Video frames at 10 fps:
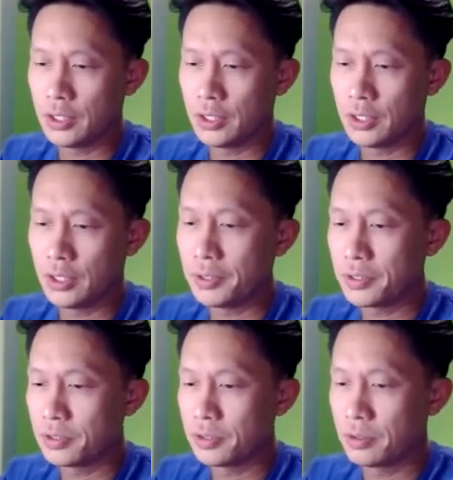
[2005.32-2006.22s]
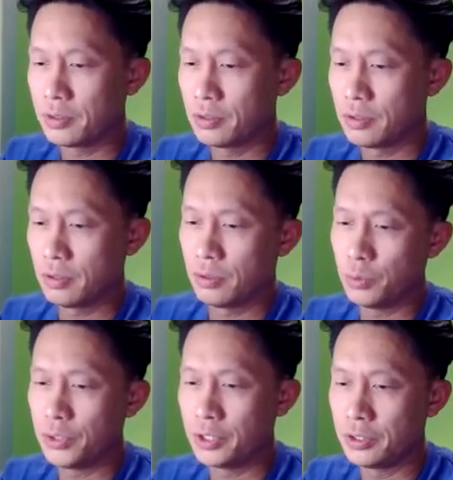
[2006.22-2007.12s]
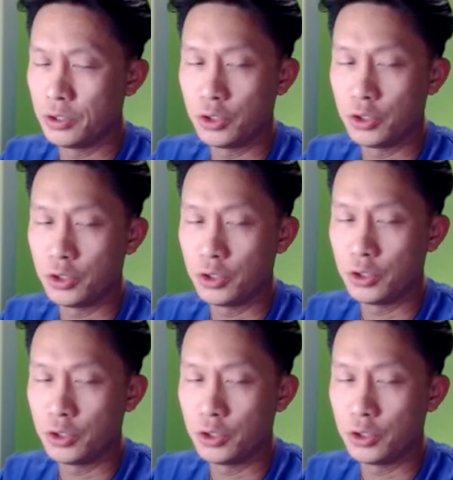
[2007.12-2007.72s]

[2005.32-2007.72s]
updates when new messages